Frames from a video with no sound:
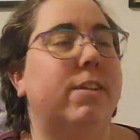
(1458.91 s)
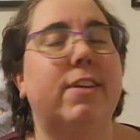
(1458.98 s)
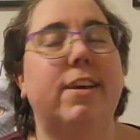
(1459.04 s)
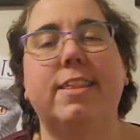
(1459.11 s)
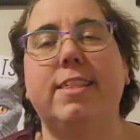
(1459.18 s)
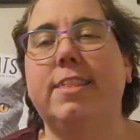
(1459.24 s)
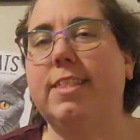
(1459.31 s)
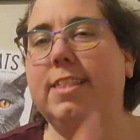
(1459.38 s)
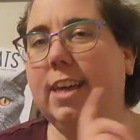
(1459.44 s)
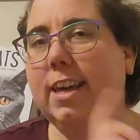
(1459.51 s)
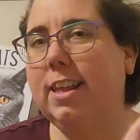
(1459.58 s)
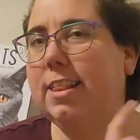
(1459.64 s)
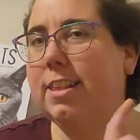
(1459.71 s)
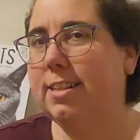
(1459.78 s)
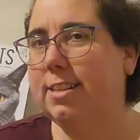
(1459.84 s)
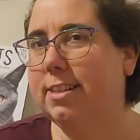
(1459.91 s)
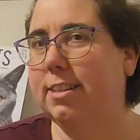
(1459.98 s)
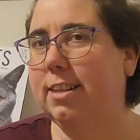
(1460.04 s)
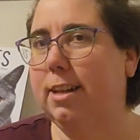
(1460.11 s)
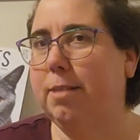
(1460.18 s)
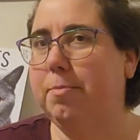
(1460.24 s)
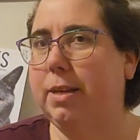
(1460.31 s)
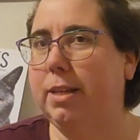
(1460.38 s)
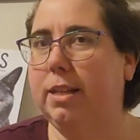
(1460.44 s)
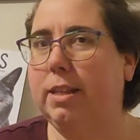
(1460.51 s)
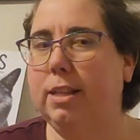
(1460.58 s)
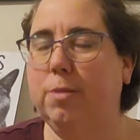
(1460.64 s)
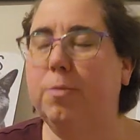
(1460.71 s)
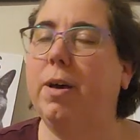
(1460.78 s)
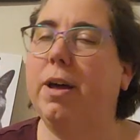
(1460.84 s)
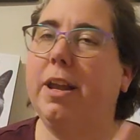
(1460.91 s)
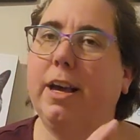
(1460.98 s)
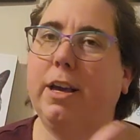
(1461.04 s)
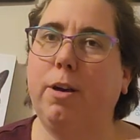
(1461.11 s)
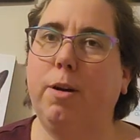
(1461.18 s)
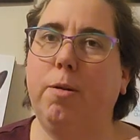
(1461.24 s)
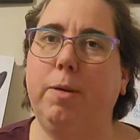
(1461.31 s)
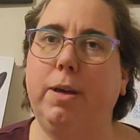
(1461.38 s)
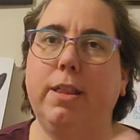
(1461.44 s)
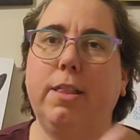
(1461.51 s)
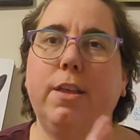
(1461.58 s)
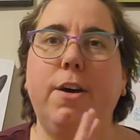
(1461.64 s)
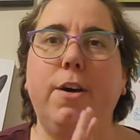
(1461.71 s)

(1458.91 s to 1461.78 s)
So I think this is going to be the one I go with